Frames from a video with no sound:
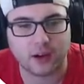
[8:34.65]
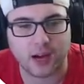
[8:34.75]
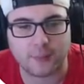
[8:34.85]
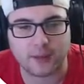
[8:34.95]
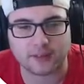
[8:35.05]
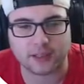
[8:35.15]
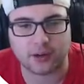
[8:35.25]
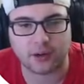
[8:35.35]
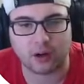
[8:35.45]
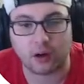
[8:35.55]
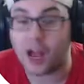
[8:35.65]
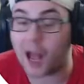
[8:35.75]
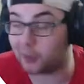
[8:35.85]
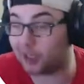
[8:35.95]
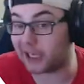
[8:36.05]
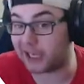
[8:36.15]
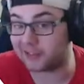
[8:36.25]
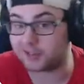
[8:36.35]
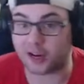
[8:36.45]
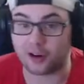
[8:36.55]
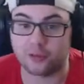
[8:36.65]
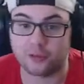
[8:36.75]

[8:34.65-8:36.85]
I'm not scared at all. I'm gonna get scared.